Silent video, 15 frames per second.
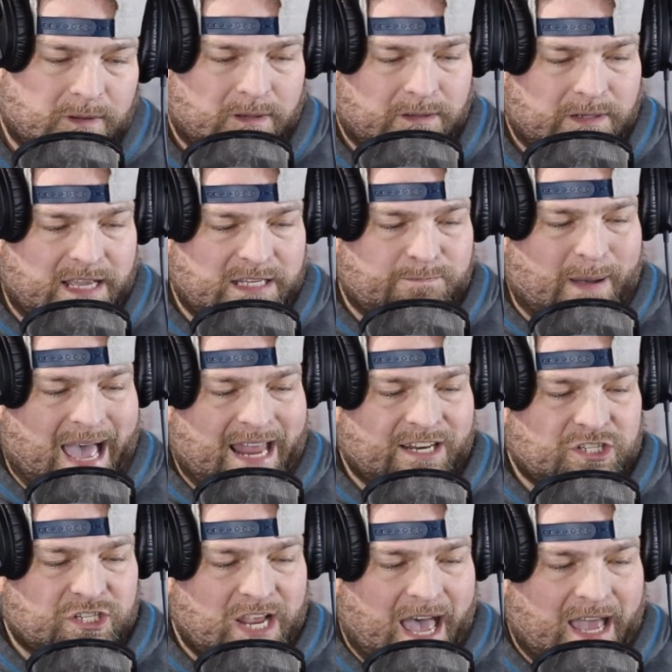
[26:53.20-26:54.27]
Nice body
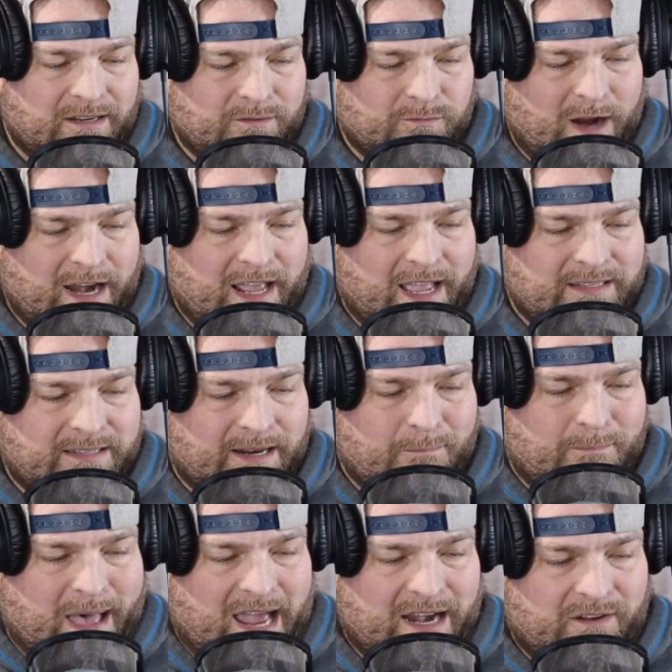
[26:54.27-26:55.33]
shot. Right hand to the
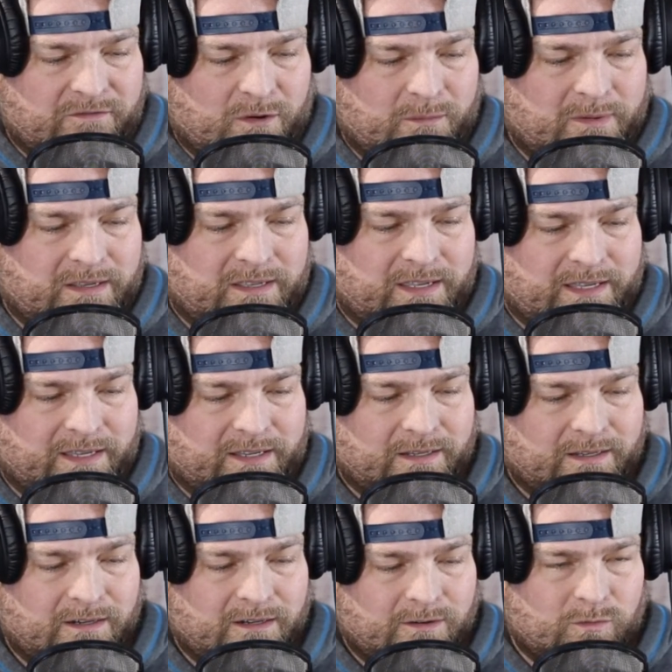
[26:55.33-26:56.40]
body from Mungia.
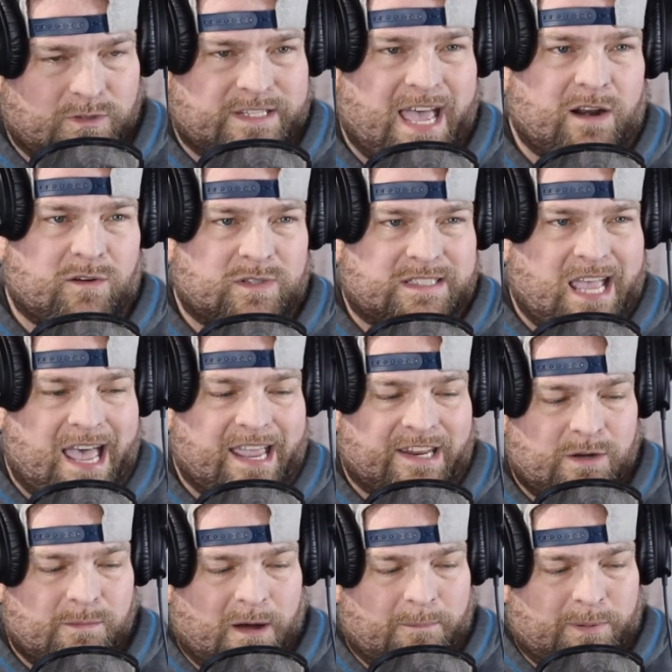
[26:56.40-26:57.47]
Rosado's tying
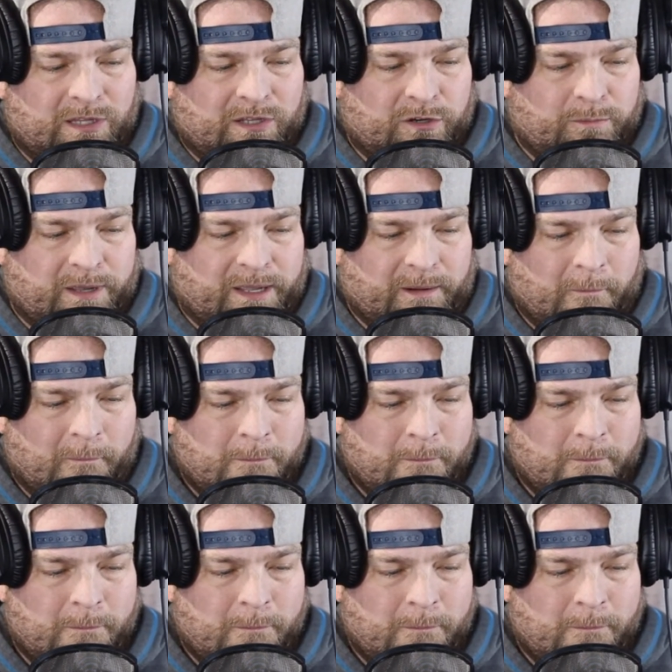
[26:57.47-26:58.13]
him up a little bit.